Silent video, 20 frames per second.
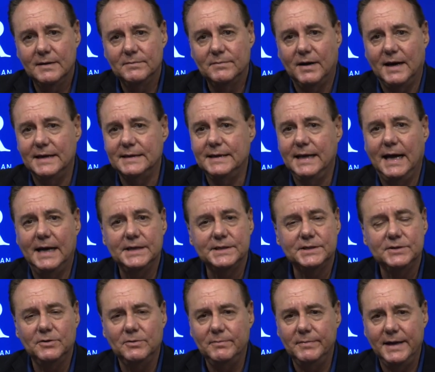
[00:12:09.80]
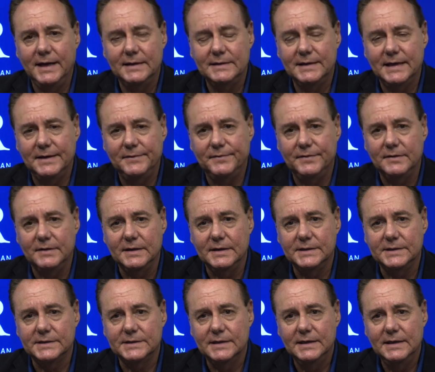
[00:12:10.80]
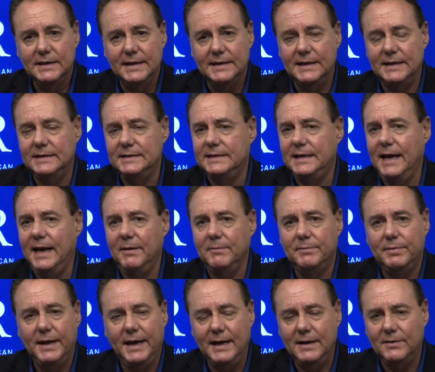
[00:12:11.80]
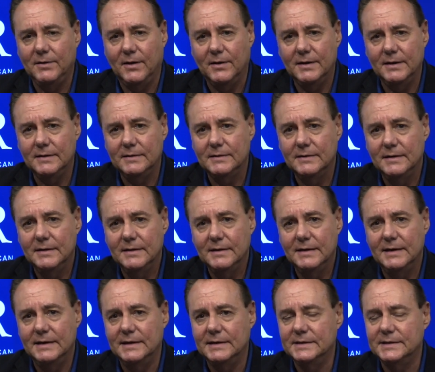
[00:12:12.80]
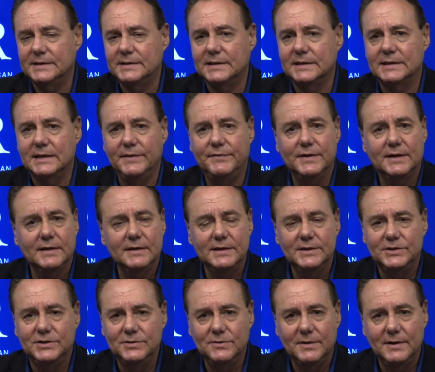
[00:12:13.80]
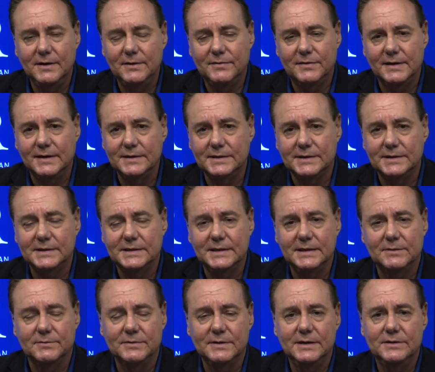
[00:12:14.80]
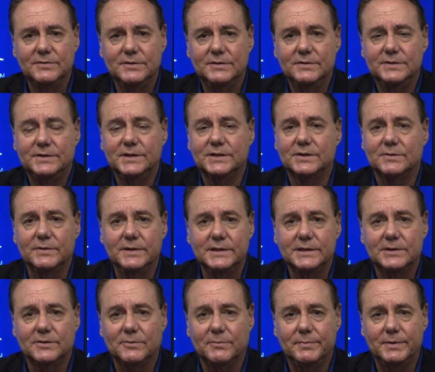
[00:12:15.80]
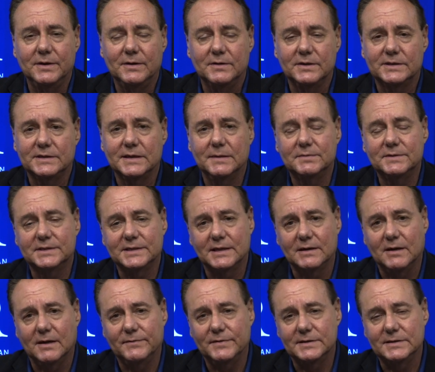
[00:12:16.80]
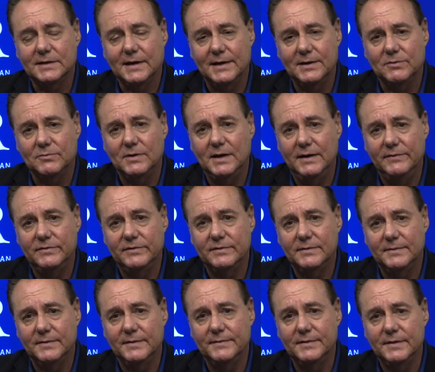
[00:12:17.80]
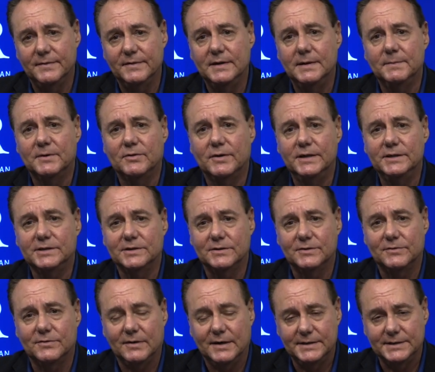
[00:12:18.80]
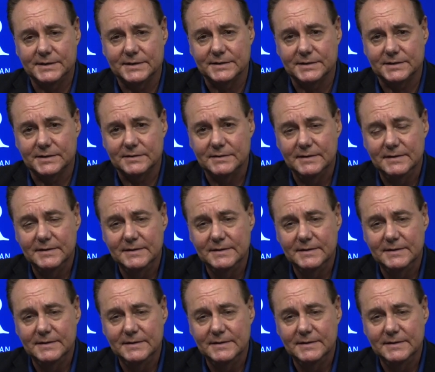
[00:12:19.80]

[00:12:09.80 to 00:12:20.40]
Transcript: Biden has no mandate for this. He didn't campaign on it. He didn't significantly do anything since he introduced his original bill except set off a tidal wave of an immigration crisis.